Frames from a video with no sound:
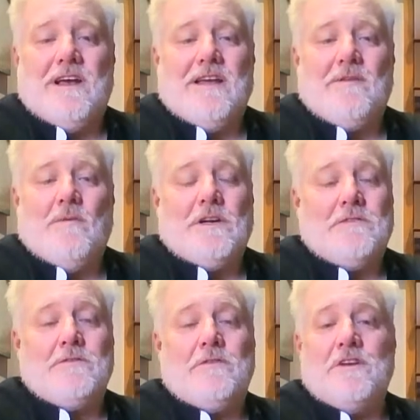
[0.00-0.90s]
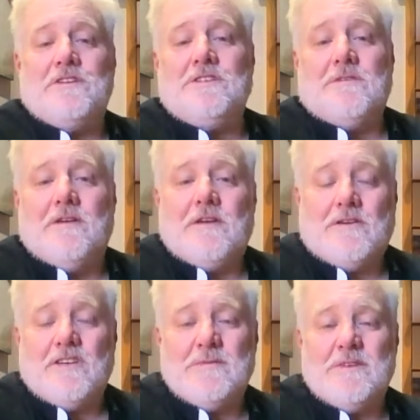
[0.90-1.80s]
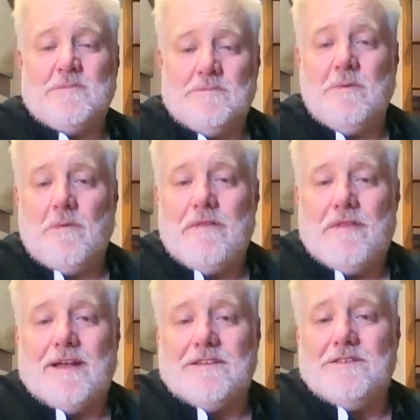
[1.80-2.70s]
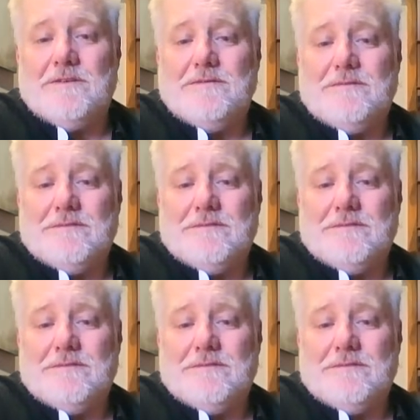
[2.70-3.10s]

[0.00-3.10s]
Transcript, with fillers: and the wonderful traditions around our Christmas. We want that too.